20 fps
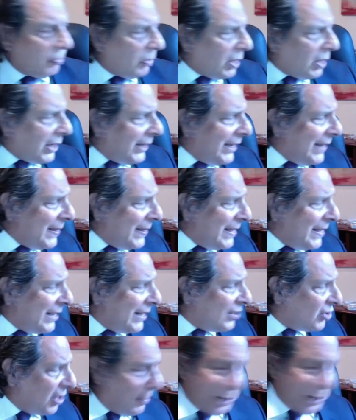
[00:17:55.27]

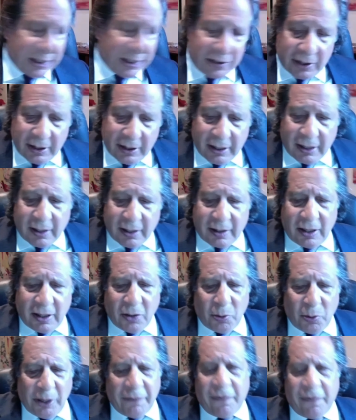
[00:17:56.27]
exhibits that
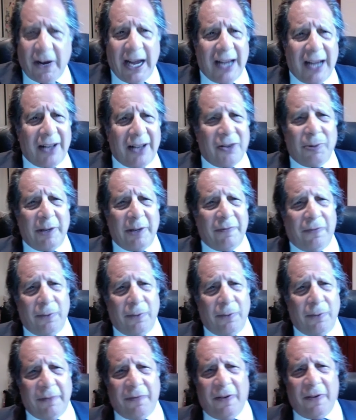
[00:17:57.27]
we filed, and
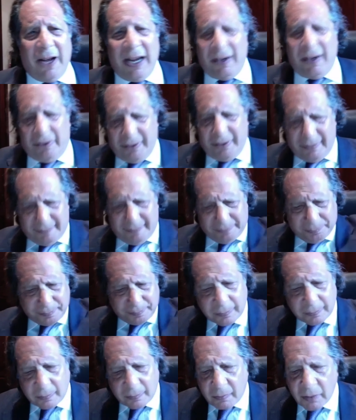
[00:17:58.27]
we filed
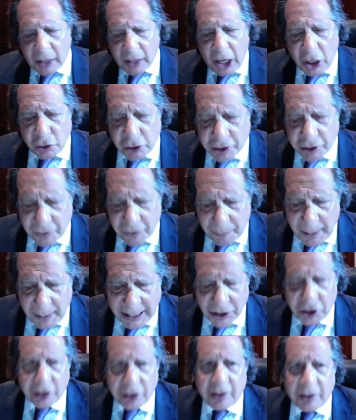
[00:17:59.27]
hundreds of
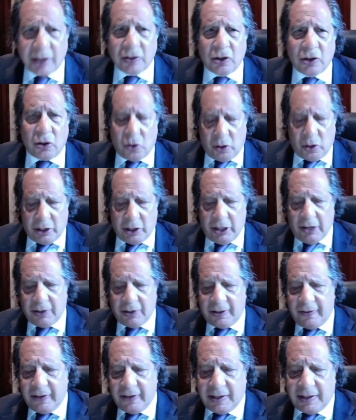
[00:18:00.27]
pages, as the court knows,
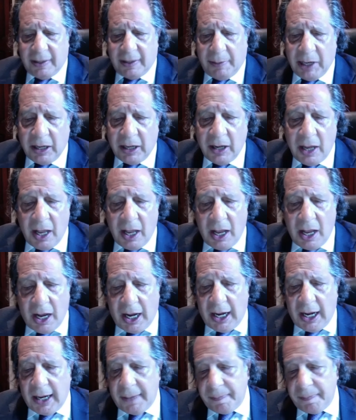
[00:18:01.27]
of exhibit.
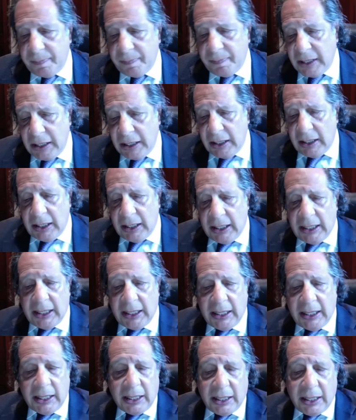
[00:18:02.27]

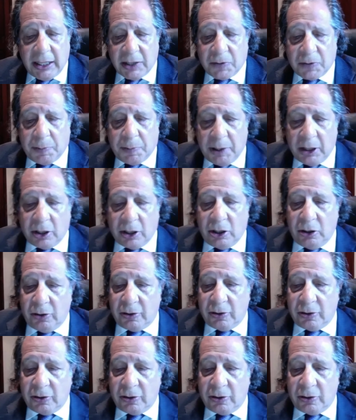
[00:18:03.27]
He has been accused of